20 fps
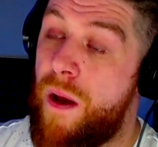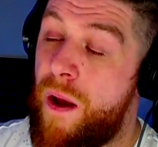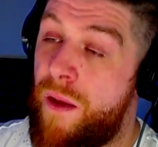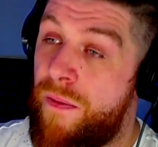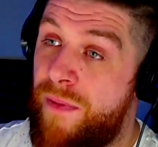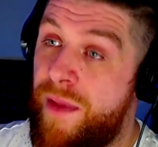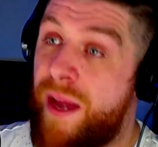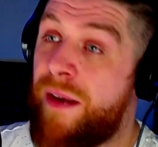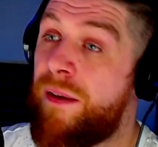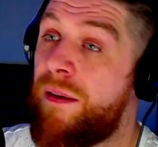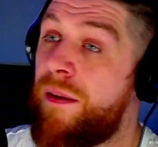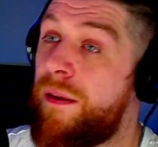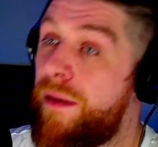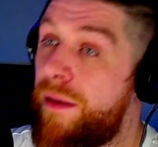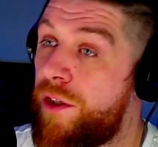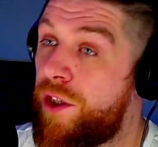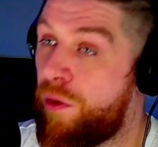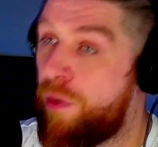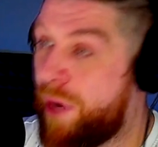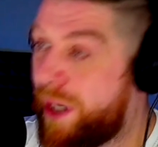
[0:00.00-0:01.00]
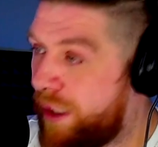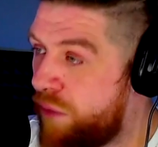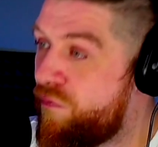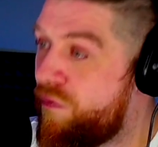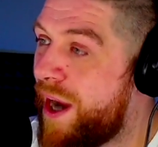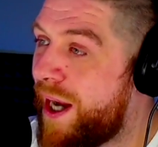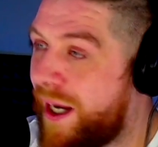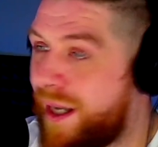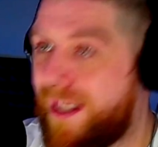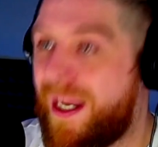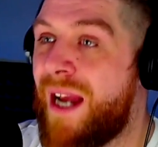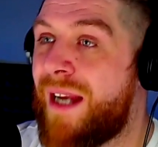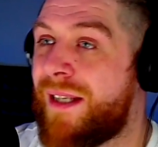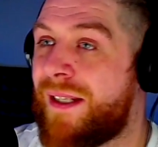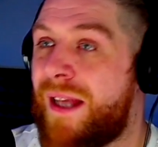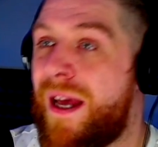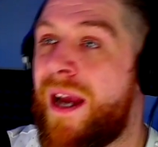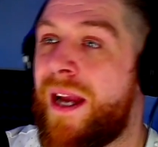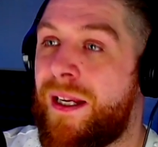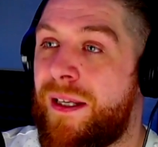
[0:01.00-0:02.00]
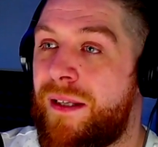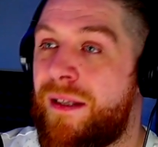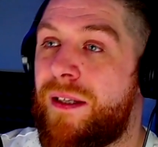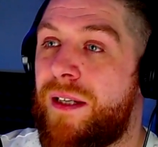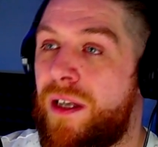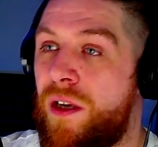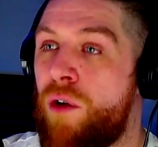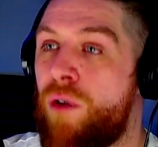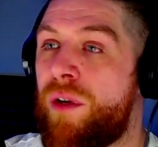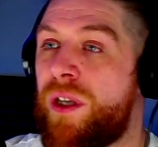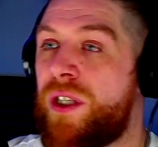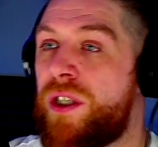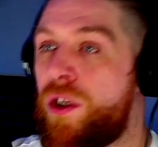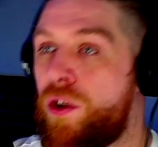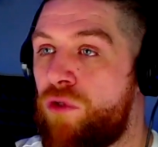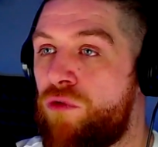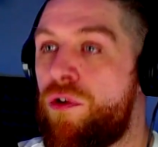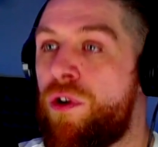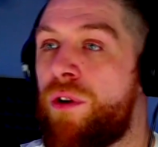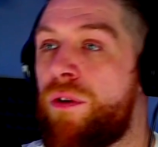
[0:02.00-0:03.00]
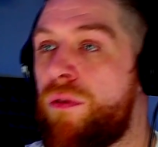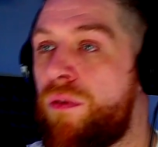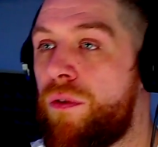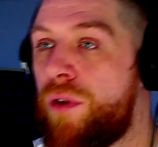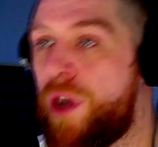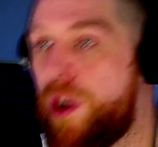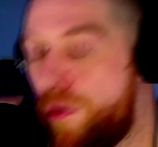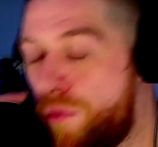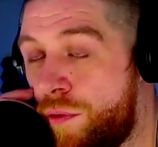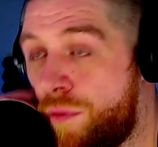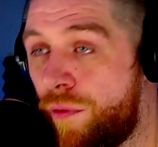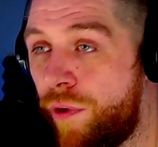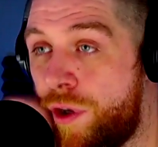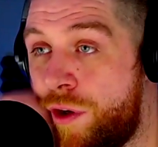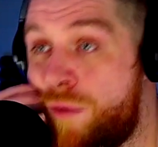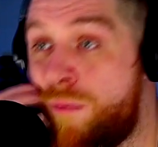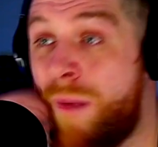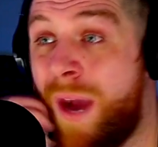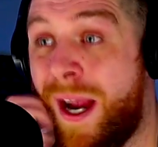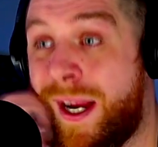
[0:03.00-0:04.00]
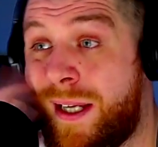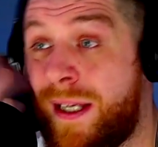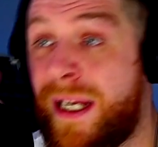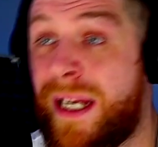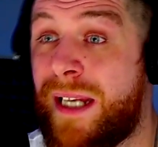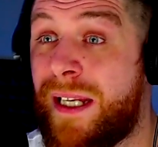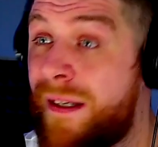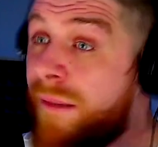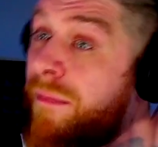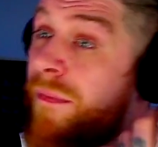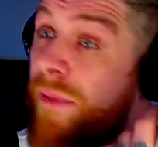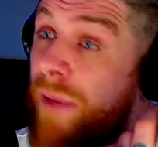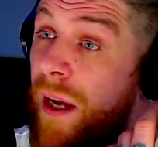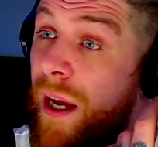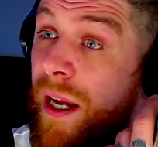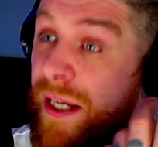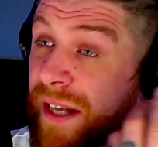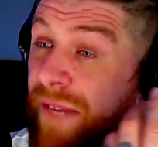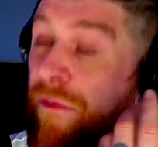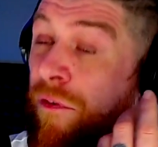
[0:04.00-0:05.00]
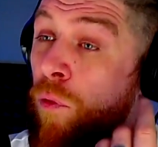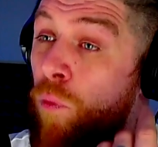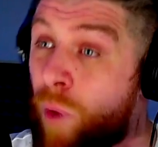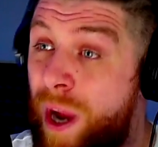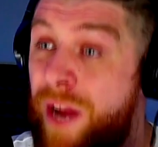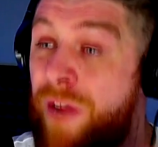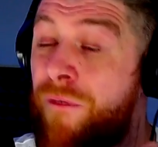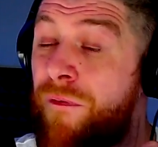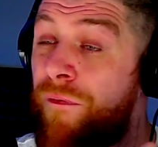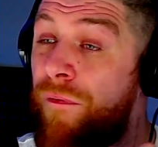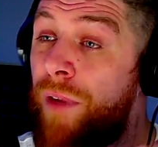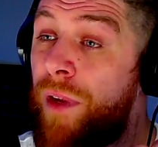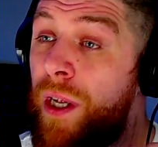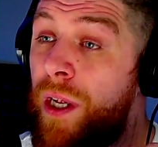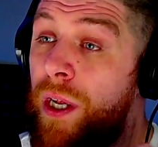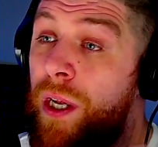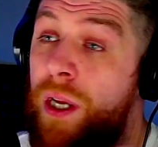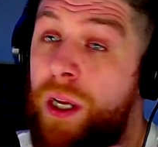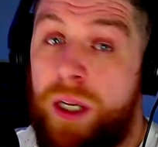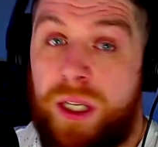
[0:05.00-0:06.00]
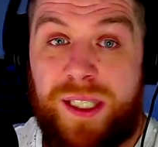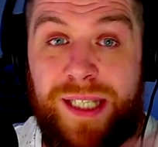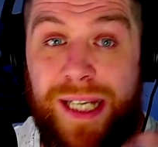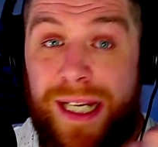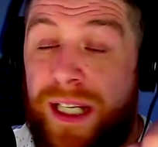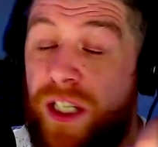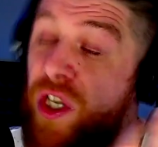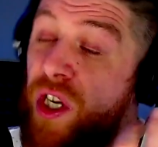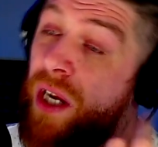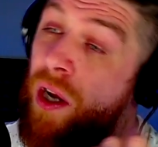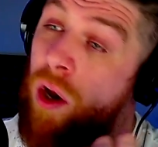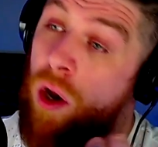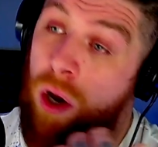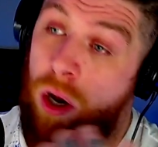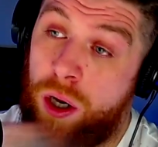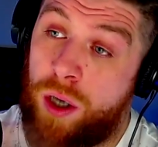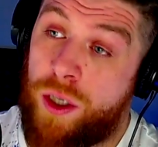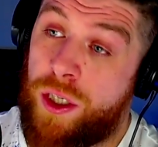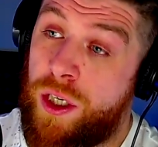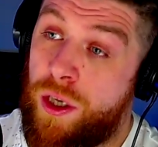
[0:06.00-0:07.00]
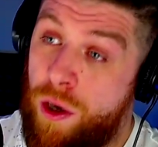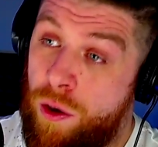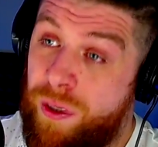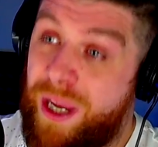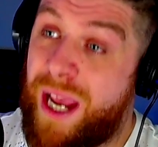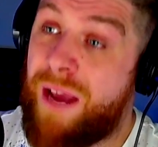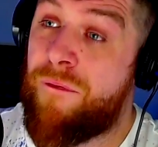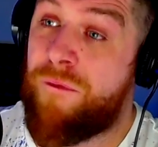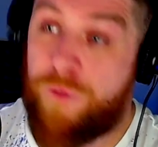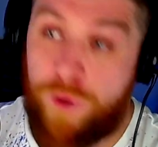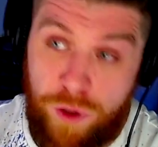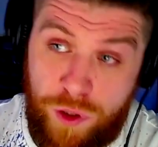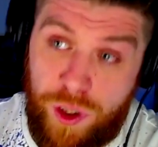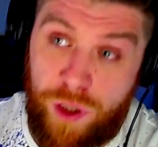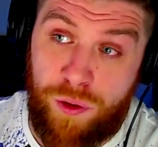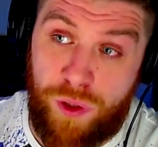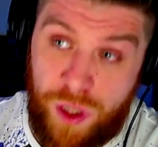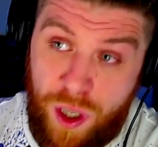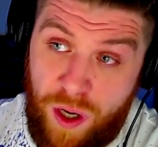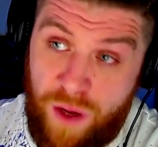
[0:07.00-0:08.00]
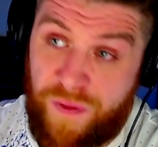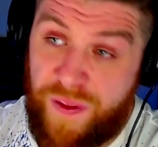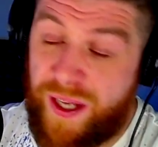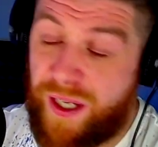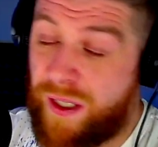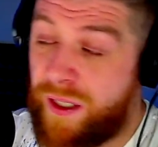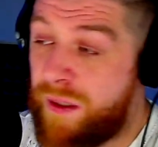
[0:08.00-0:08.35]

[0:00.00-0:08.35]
And then, so I can recognise that in children who might need a different way of teaching or, getting through to sort of thing.